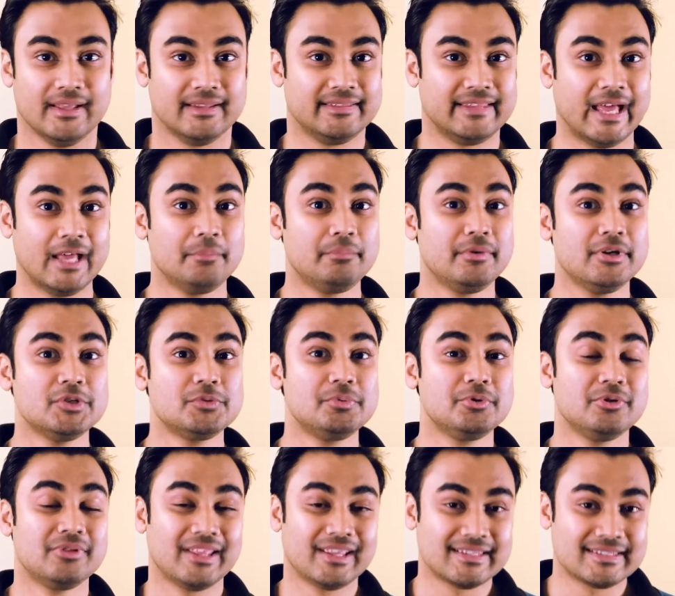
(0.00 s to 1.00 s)
That brings me
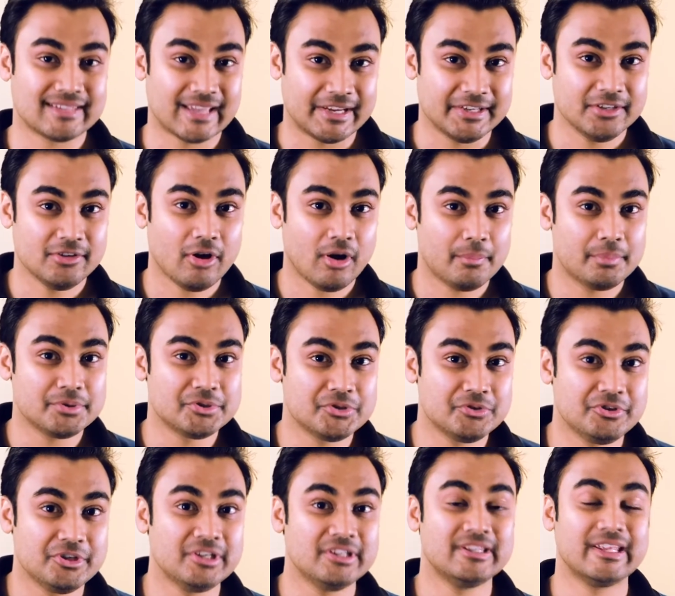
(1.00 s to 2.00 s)
to the exciting
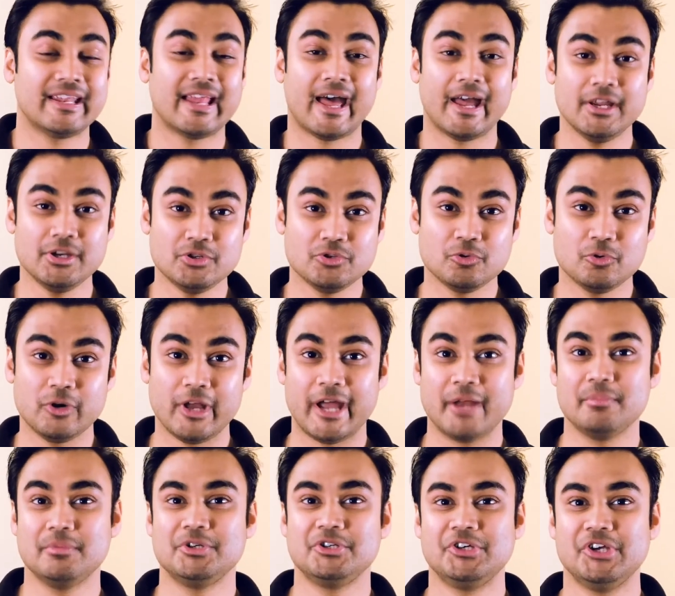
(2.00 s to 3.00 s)
opportunity that I told
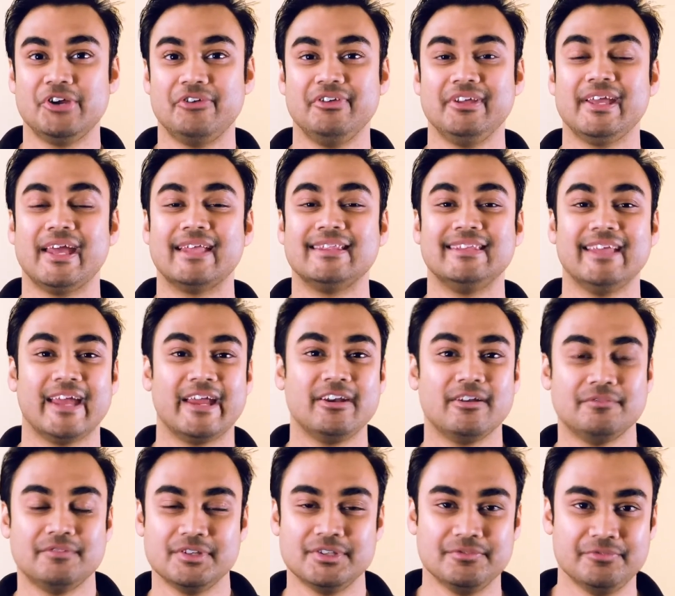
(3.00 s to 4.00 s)
I'd be sharing at the end
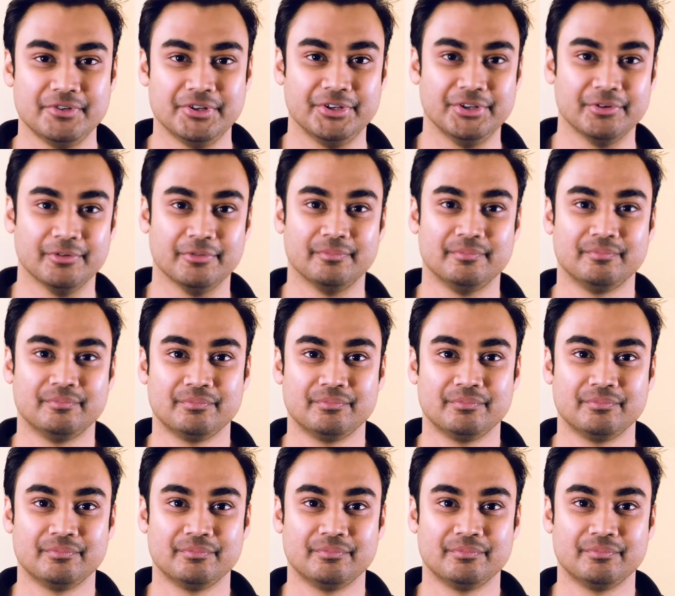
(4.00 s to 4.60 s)
of this video.